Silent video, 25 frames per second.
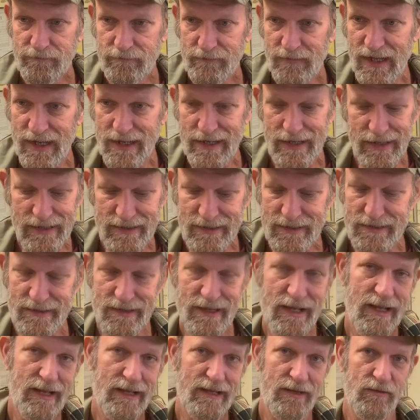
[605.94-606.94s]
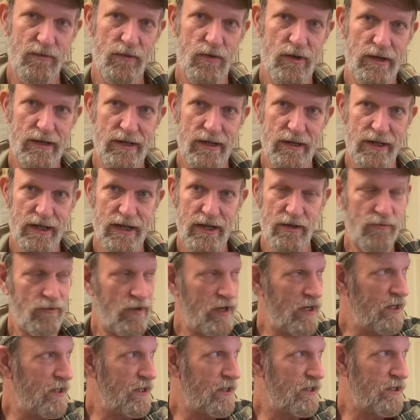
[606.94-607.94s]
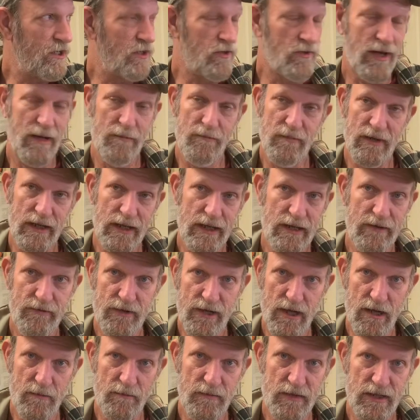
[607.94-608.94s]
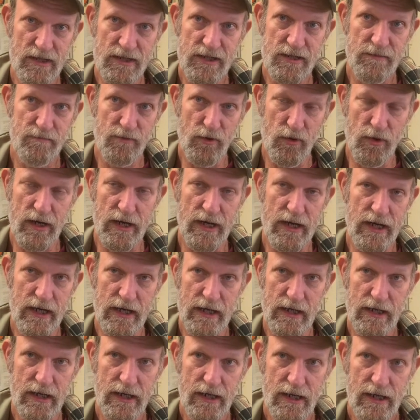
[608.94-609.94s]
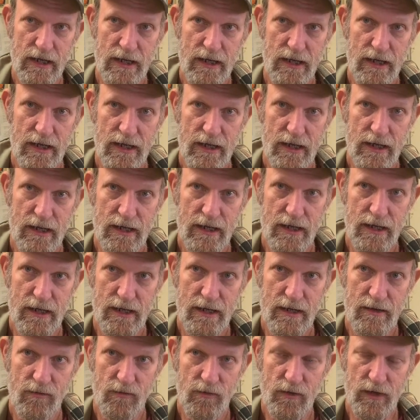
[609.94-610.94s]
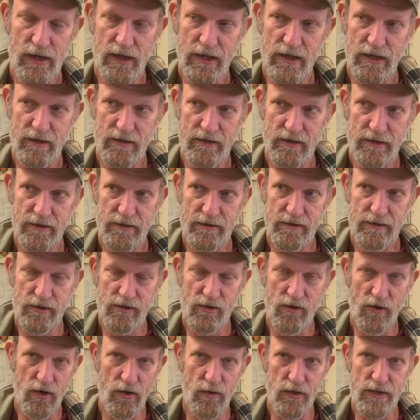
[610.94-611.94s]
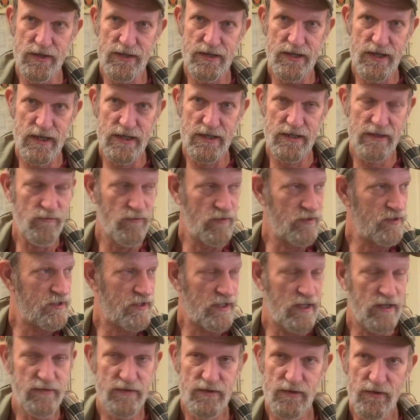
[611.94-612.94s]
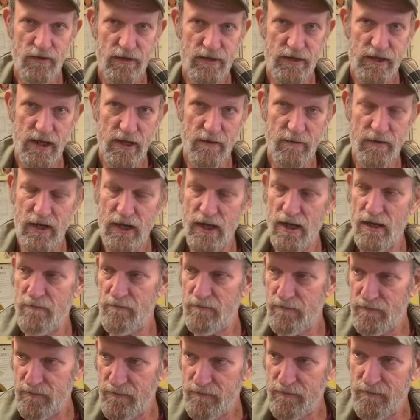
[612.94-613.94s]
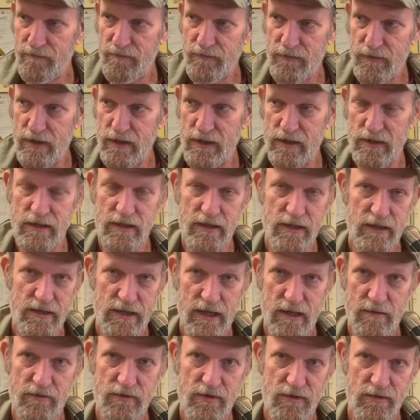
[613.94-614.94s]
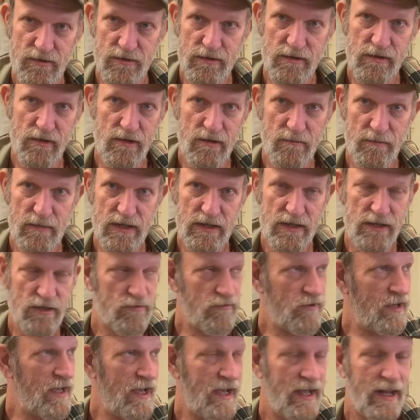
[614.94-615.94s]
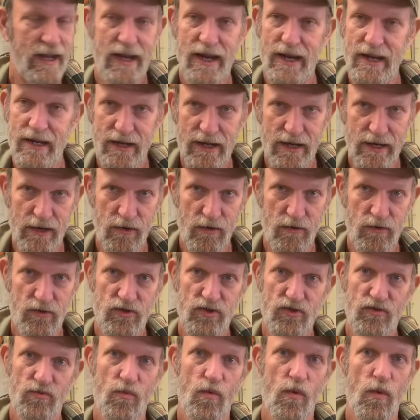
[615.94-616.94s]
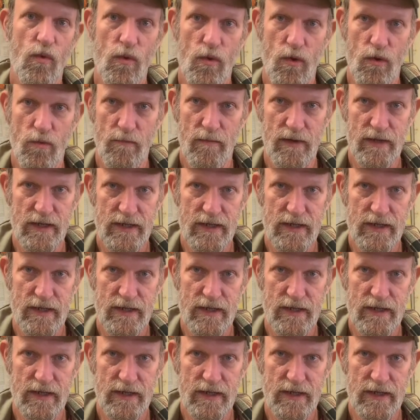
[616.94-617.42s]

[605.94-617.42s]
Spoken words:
And that's exactly what they're getting ready to do. I believe come this spring, when the growing season, when stuff starts coming up, the temperatures are going to be just right, and they're going to swarm.